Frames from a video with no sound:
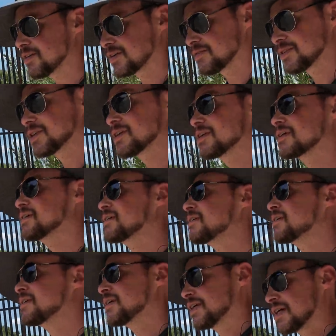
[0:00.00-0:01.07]
or even to
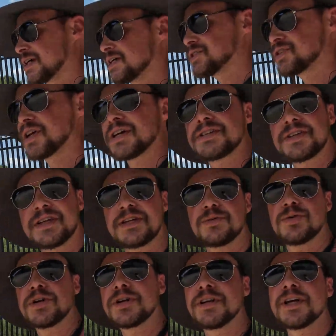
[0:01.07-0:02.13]
chase
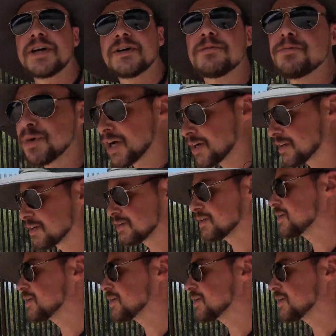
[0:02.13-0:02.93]
anyone down back in